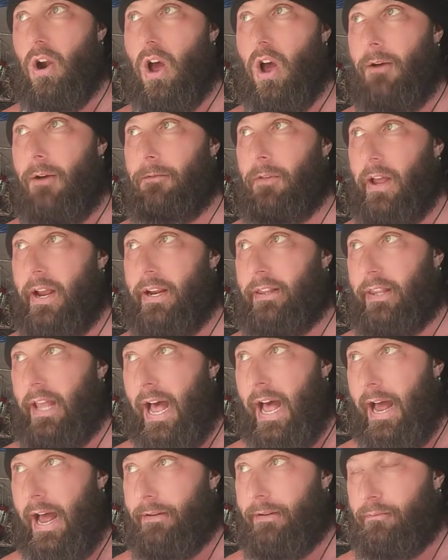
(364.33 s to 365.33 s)
start off
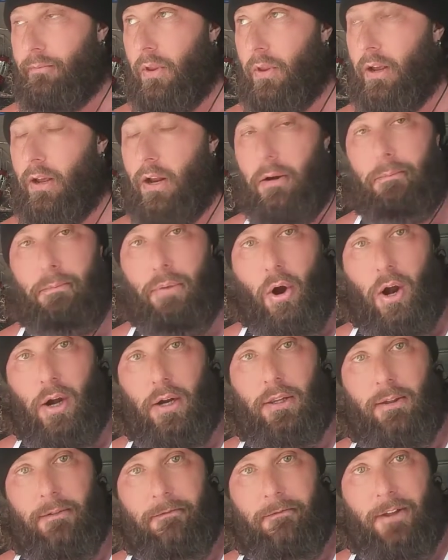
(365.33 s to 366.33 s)
like that. I'm going to
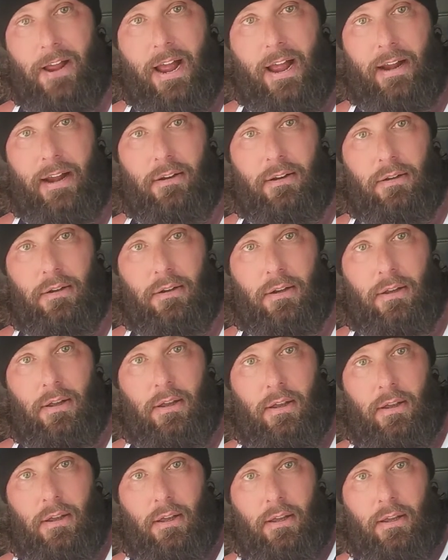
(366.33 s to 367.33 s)
park the van
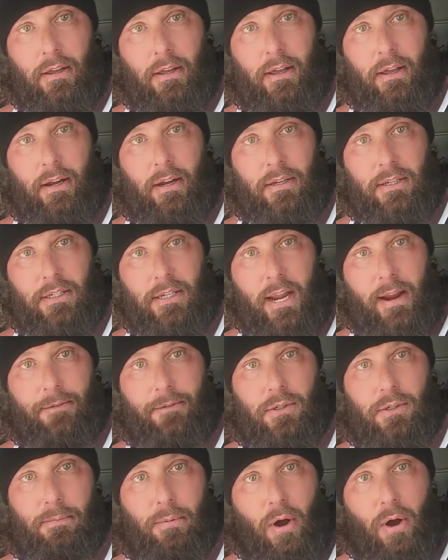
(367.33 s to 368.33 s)
in a
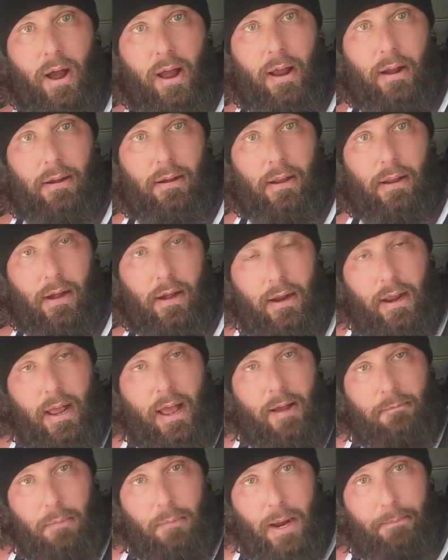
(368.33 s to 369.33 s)
safe spot. And
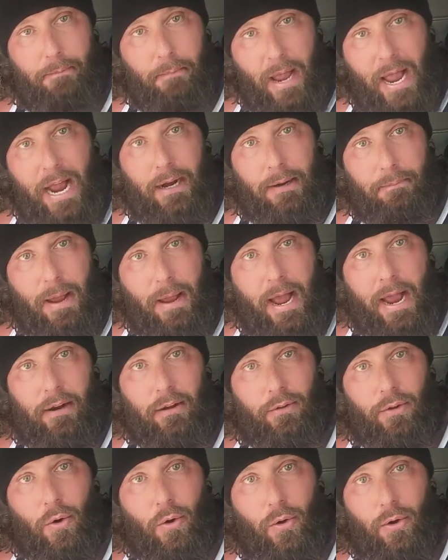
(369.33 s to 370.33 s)
I have my
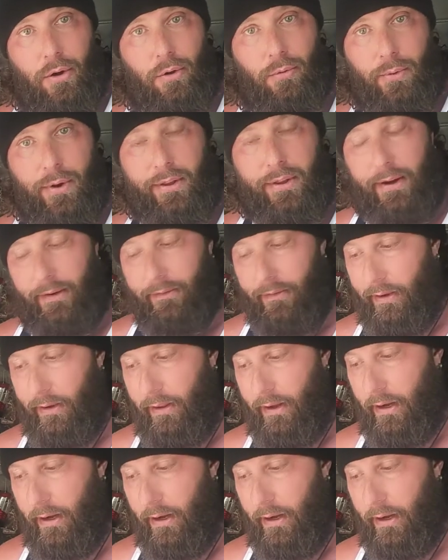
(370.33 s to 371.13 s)
backpack loaded with